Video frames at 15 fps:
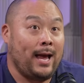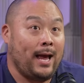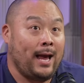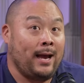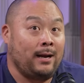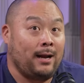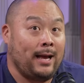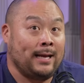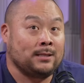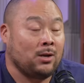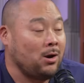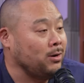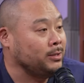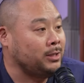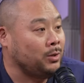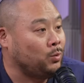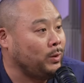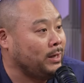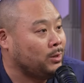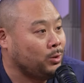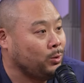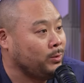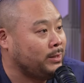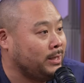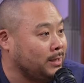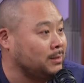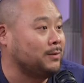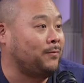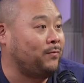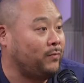And as long as you win, who
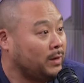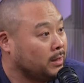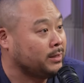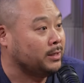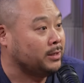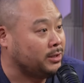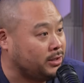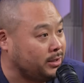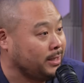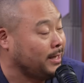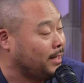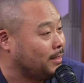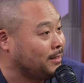gives a fucking shit?